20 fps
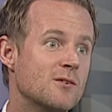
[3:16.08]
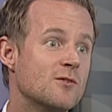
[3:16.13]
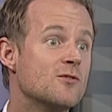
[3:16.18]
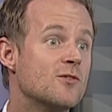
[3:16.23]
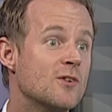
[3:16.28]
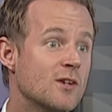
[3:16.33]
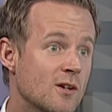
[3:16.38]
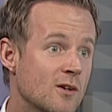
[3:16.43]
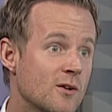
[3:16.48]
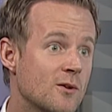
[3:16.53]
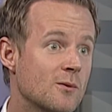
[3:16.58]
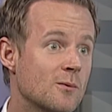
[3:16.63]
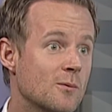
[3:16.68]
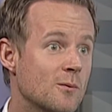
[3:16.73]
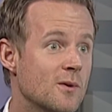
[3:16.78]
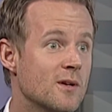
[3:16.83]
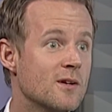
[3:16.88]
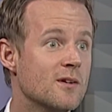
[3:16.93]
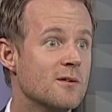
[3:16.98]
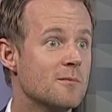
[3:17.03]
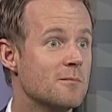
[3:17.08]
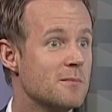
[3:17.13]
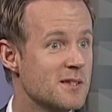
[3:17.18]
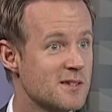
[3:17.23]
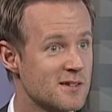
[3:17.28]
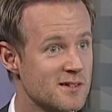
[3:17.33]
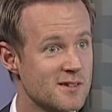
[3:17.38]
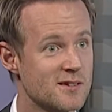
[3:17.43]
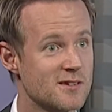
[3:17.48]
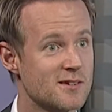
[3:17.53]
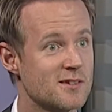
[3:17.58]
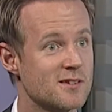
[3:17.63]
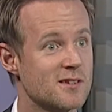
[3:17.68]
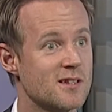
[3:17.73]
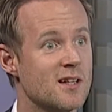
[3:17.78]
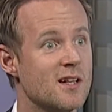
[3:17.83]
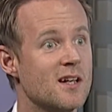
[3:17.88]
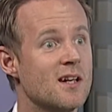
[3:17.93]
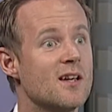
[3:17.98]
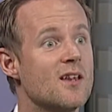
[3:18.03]
filled with businesses
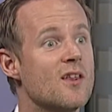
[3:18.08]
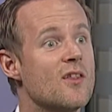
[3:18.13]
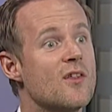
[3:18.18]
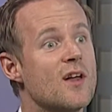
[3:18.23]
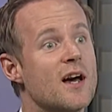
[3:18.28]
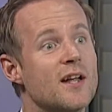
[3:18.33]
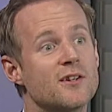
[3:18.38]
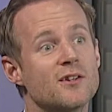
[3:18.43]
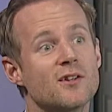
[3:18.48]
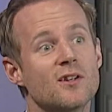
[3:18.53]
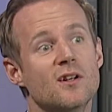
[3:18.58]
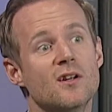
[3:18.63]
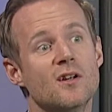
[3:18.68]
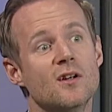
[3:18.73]
that